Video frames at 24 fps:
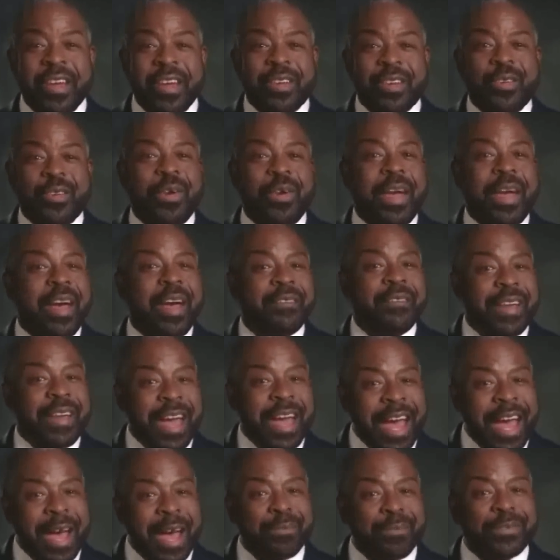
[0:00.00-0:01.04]
you have
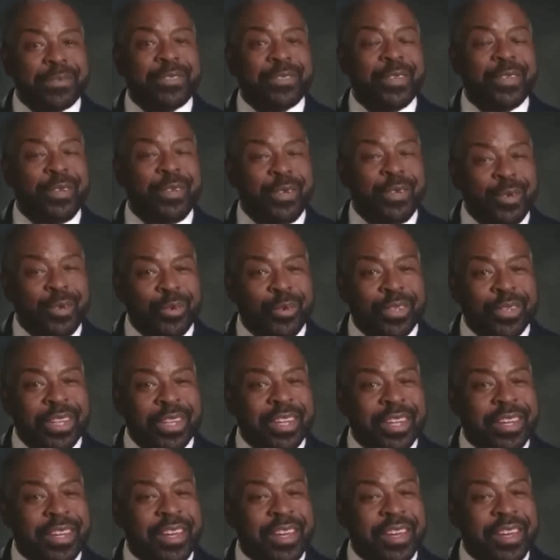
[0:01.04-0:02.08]

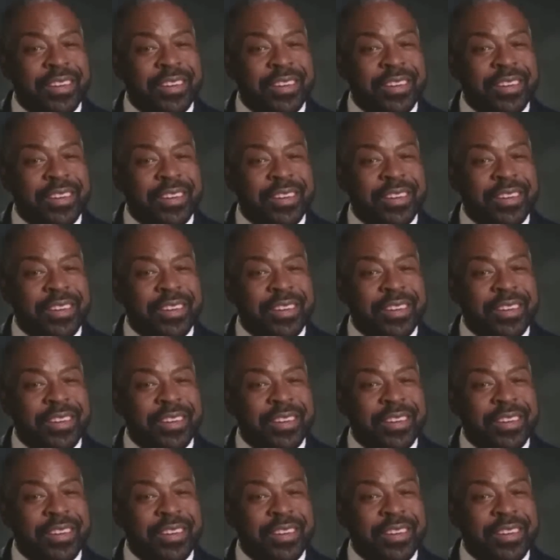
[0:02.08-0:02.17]
absolutely